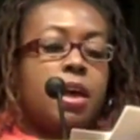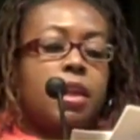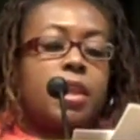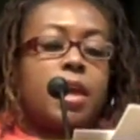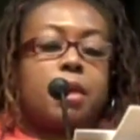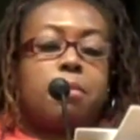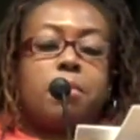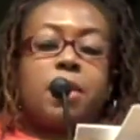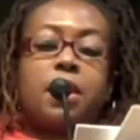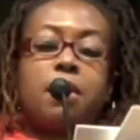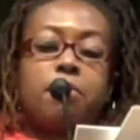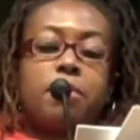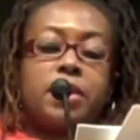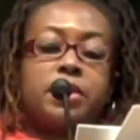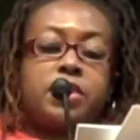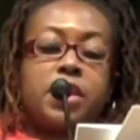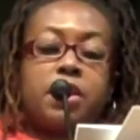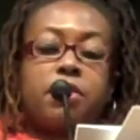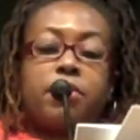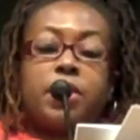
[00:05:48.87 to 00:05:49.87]
Like many of my
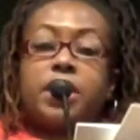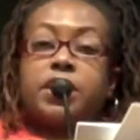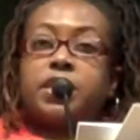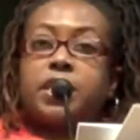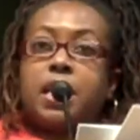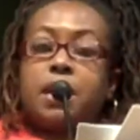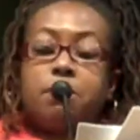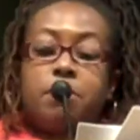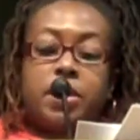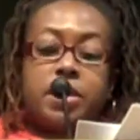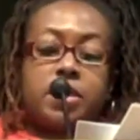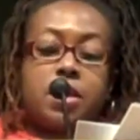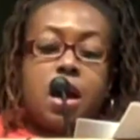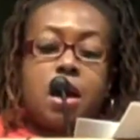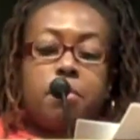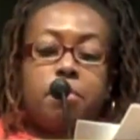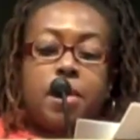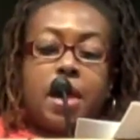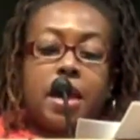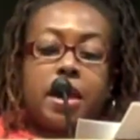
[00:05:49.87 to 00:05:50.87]
generation, I'd been
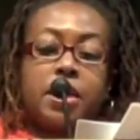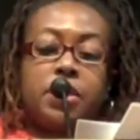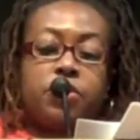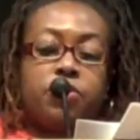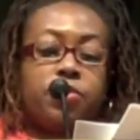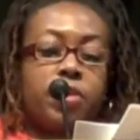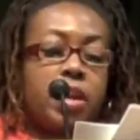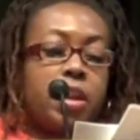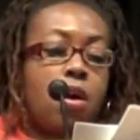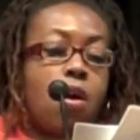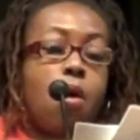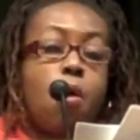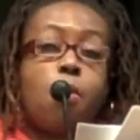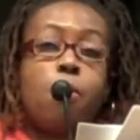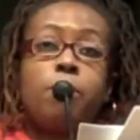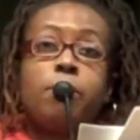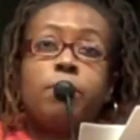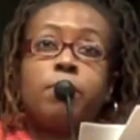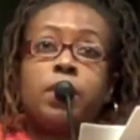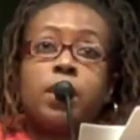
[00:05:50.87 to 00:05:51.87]
taught Black history at
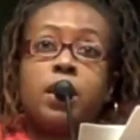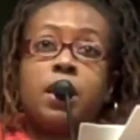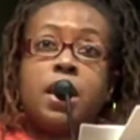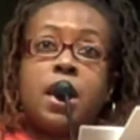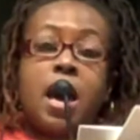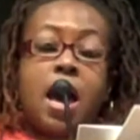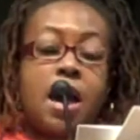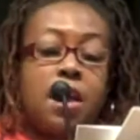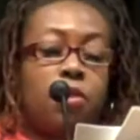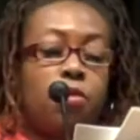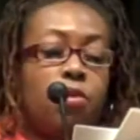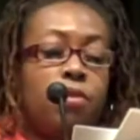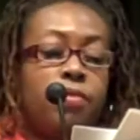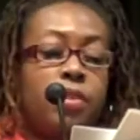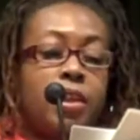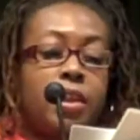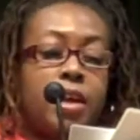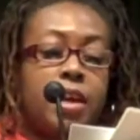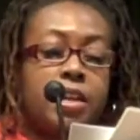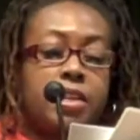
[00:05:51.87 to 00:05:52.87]
home. I knew of
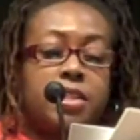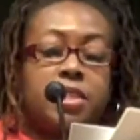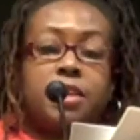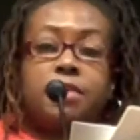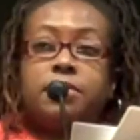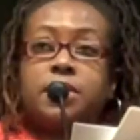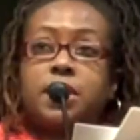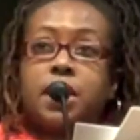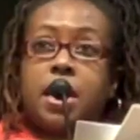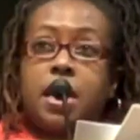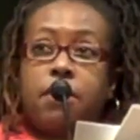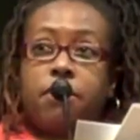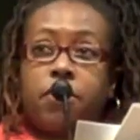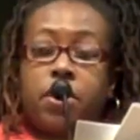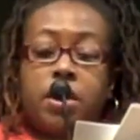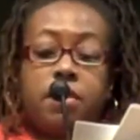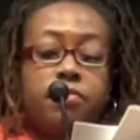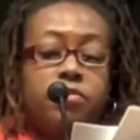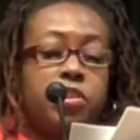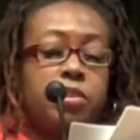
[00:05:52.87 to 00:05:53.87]
the legacy of
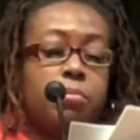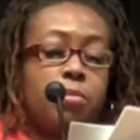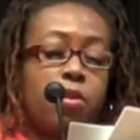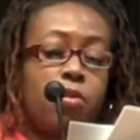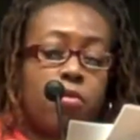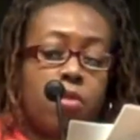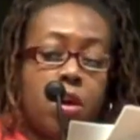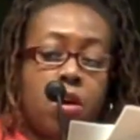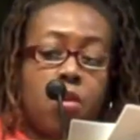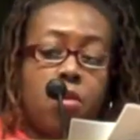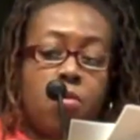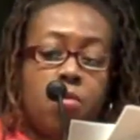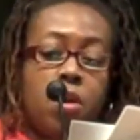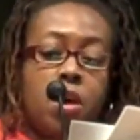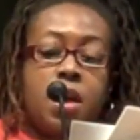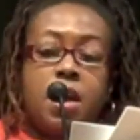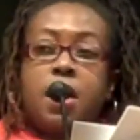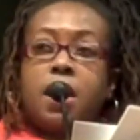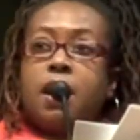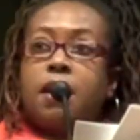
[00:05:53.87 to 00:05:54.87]
slavery, of Jim Crow,
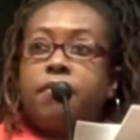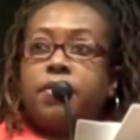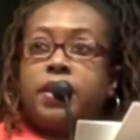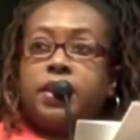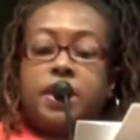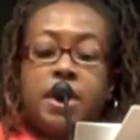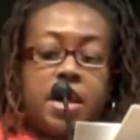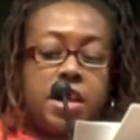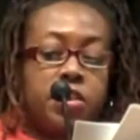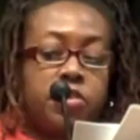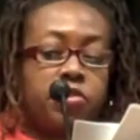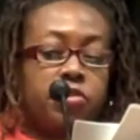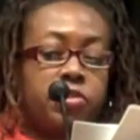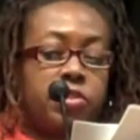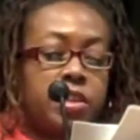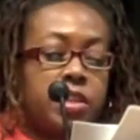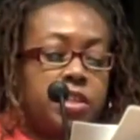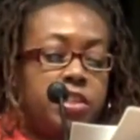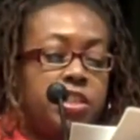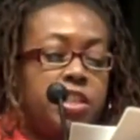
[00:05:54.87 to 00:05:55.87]
of the dangers
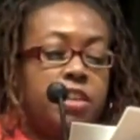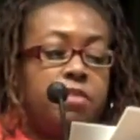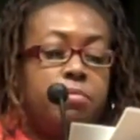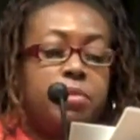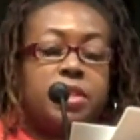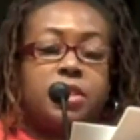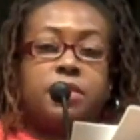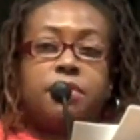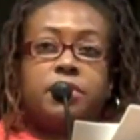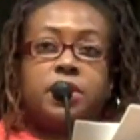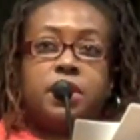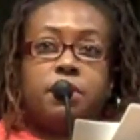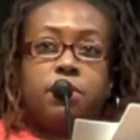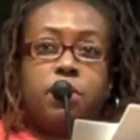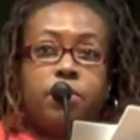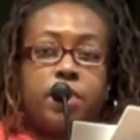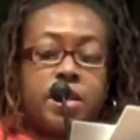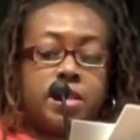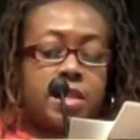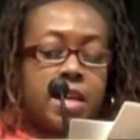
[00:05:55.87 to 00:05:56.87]
and achievements of
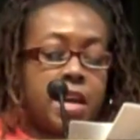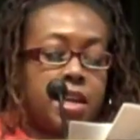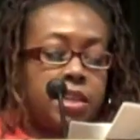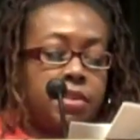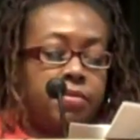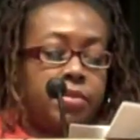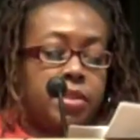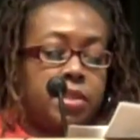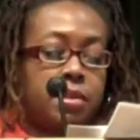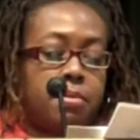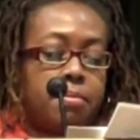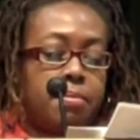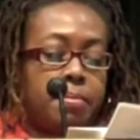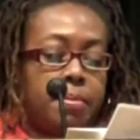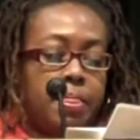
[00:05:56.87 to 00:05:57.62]
civil rights activism.